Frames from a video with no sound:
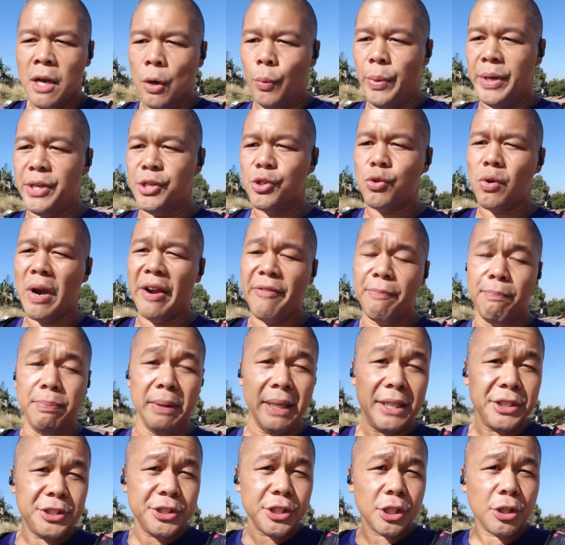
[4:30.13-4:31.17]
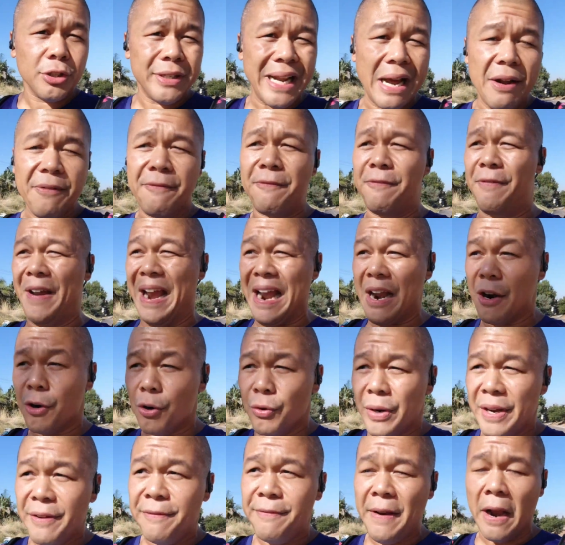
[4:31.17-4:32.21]
We can drive blood sugar down
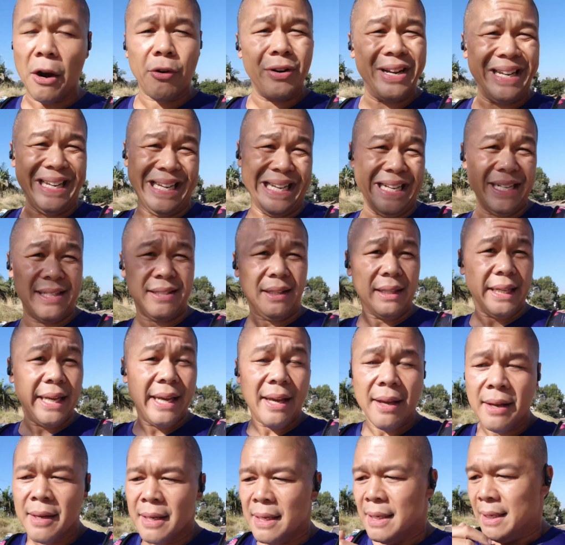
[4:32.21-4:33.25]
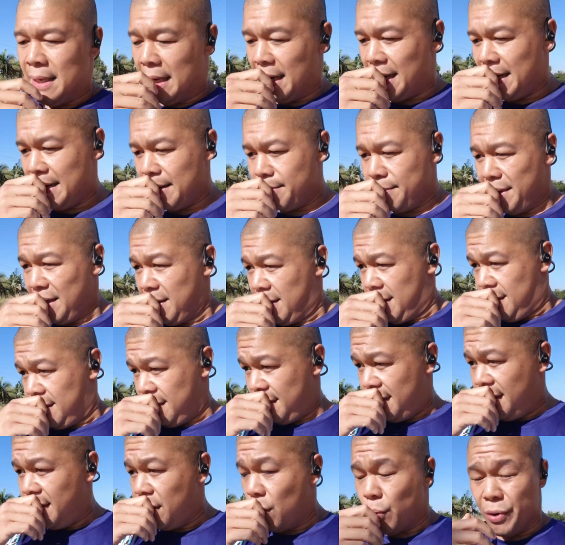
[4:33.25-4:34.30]
very easily
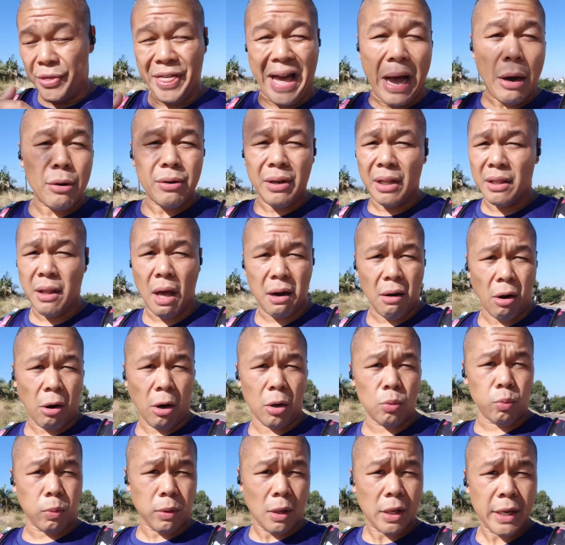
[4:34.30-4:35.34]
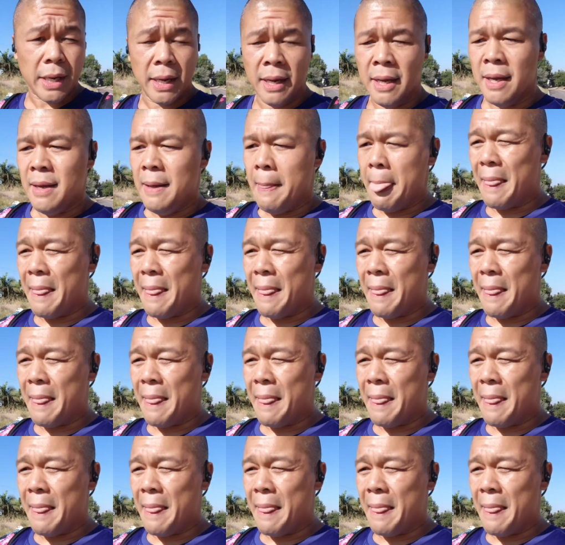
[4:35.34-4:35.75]
without a lot of hard work.